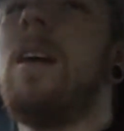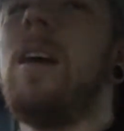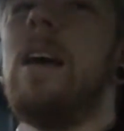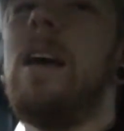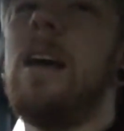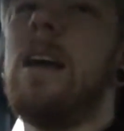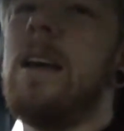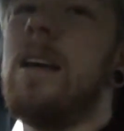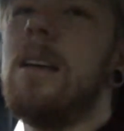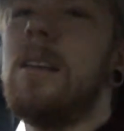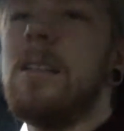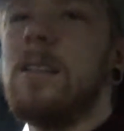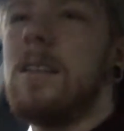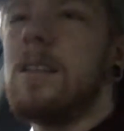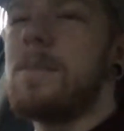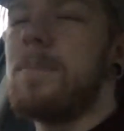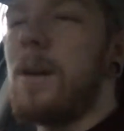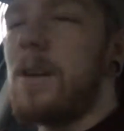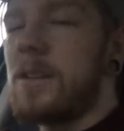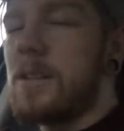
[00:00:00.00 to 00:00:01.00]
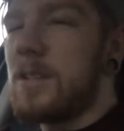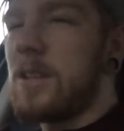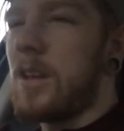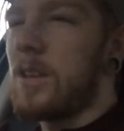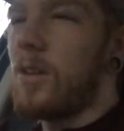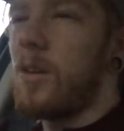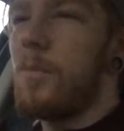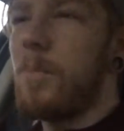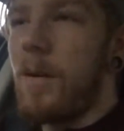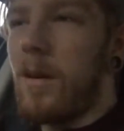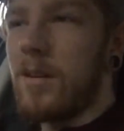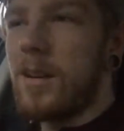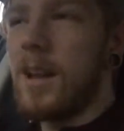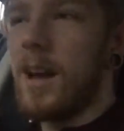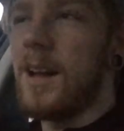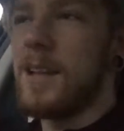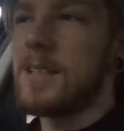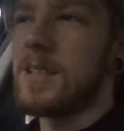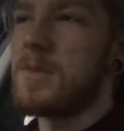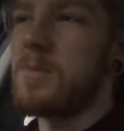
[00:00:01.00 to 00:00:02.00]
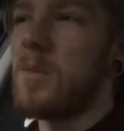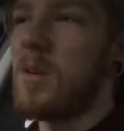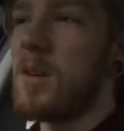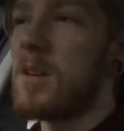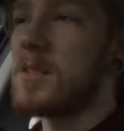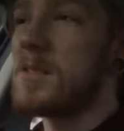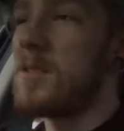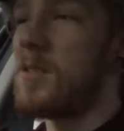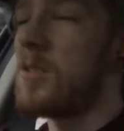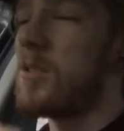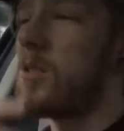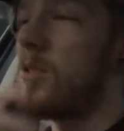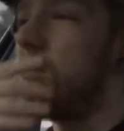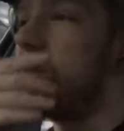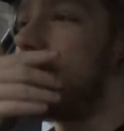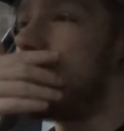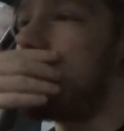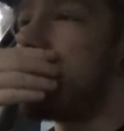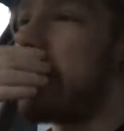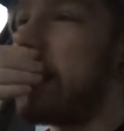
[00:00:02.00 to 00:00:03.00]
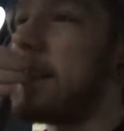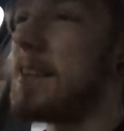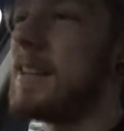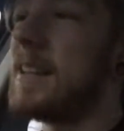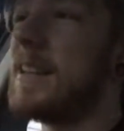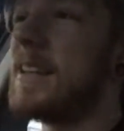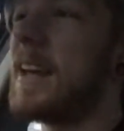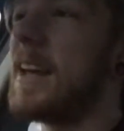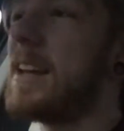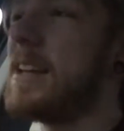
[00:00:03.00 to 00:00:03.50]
And as much as I thought podcasting was, and I thought it was a great thing to